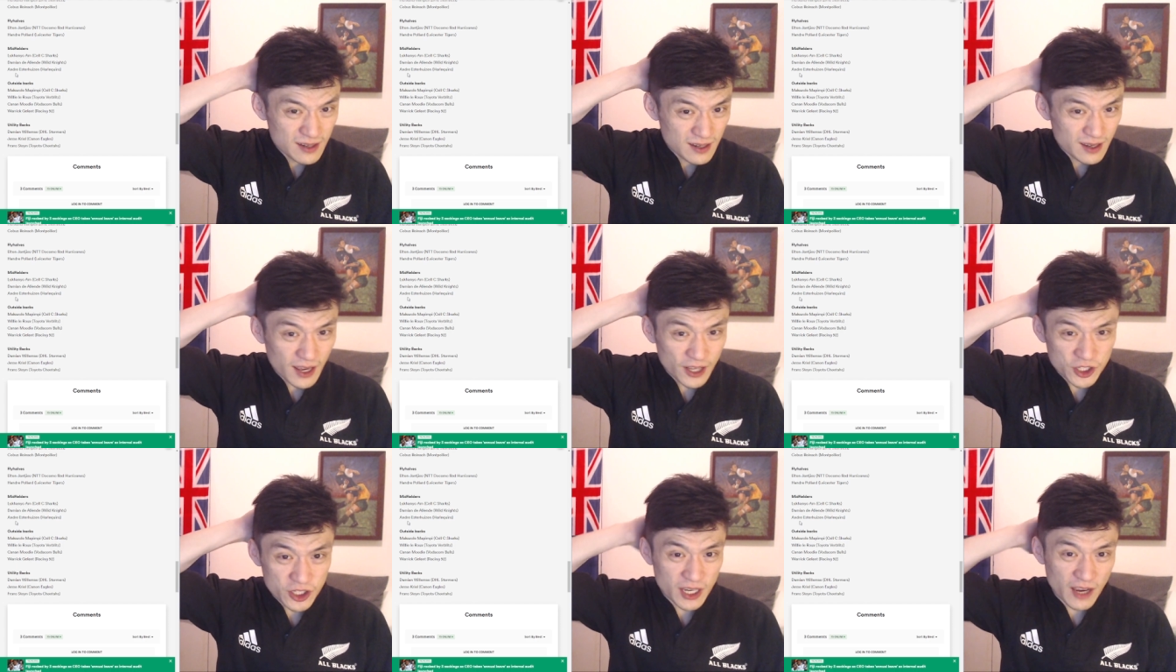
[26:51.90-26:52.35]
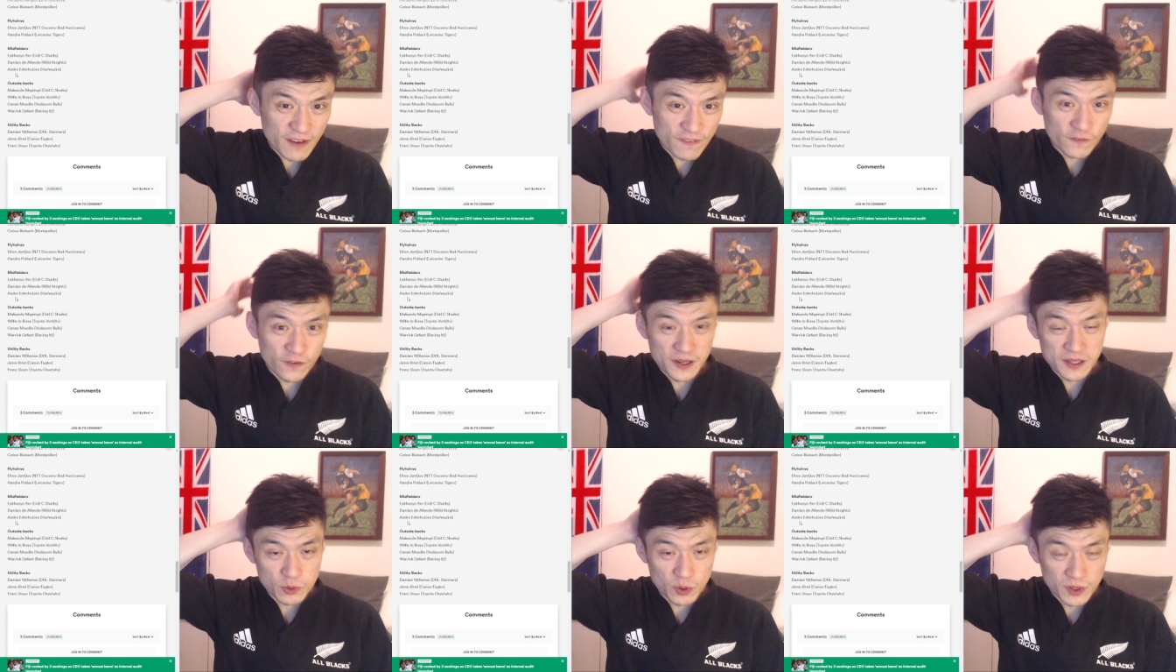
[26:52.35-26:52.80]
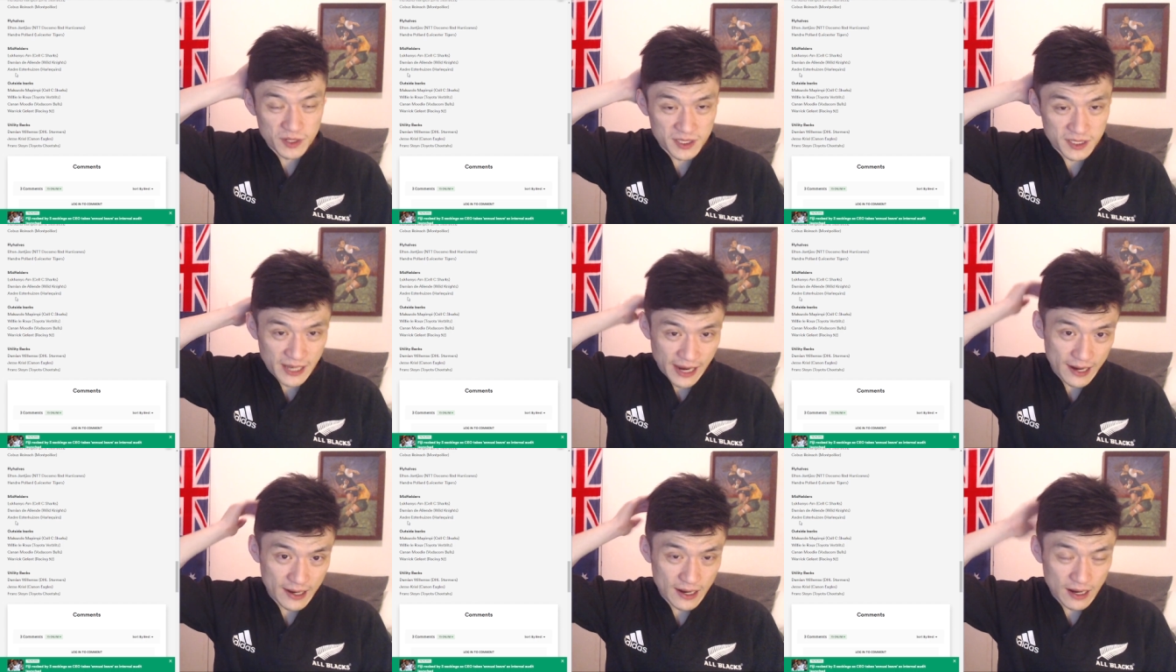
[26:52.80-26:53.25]
and just have Francois
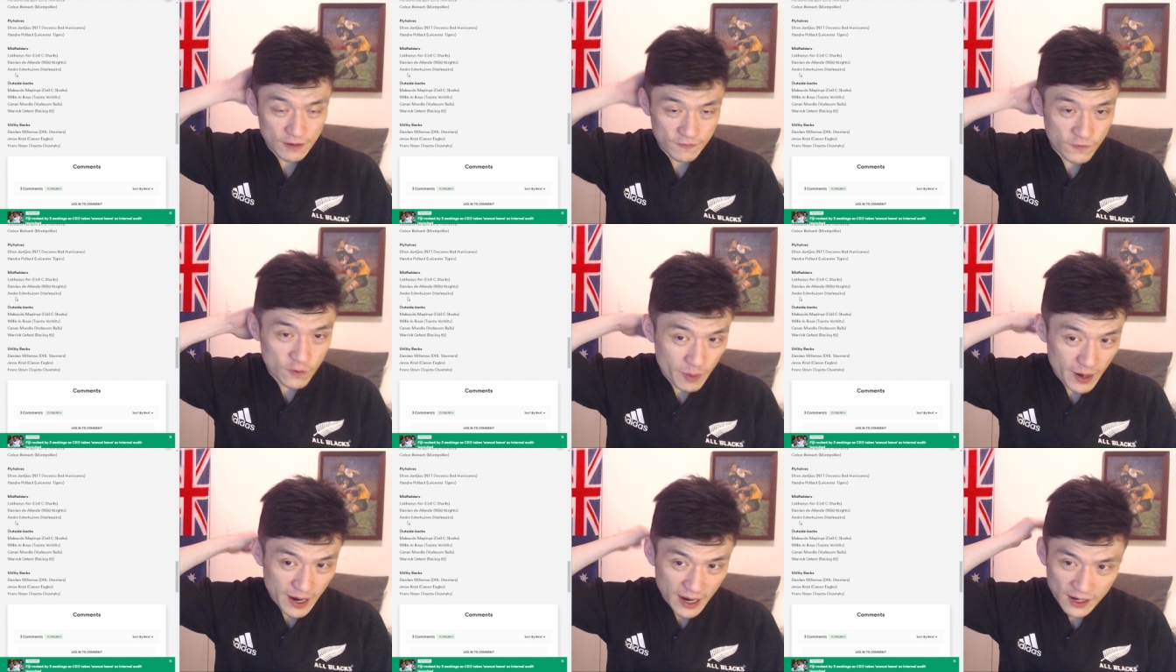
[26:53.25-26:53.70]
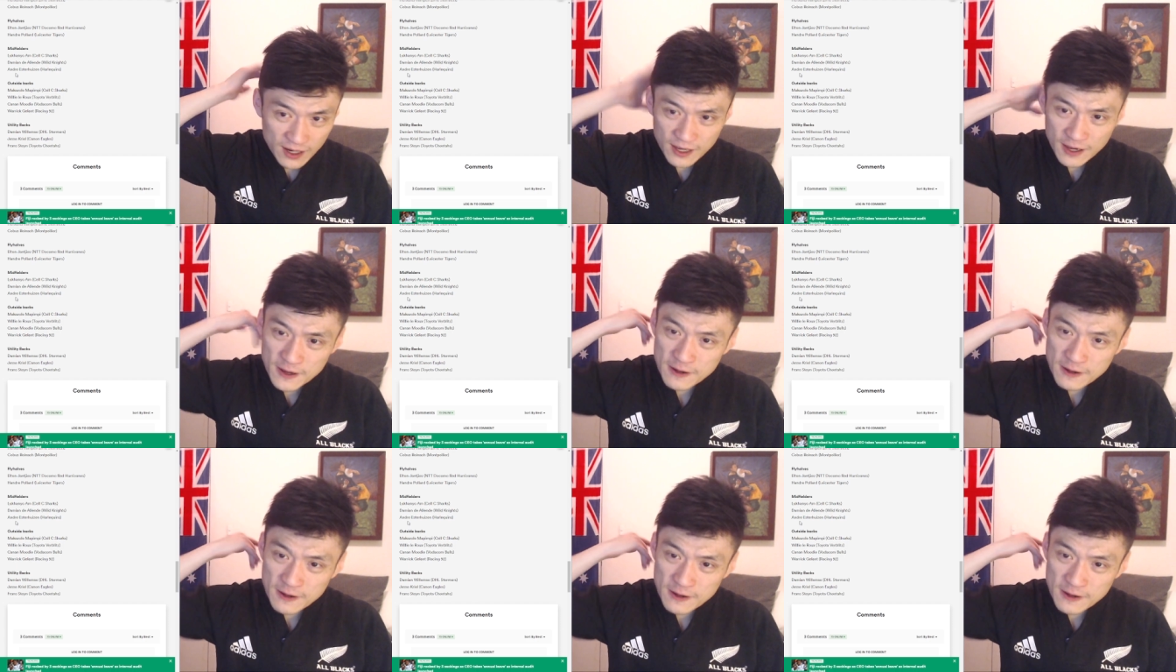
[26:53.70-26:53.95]
Stain at fullback.